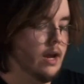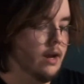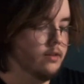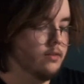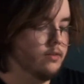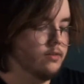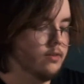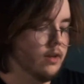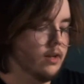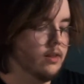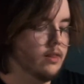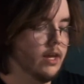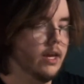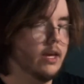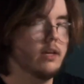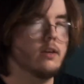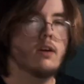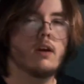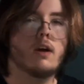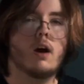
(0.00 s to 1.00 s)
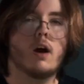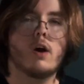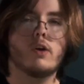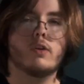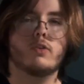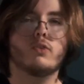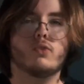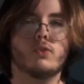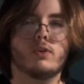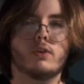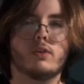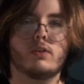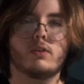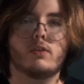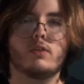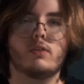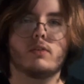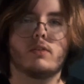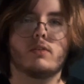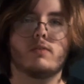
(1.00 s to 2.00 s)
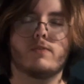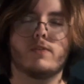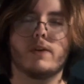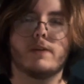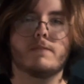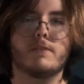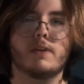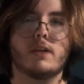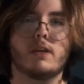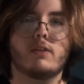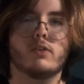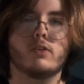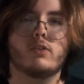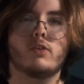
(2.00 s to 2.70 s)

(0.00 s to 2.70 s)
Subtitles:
I'd say like $150 to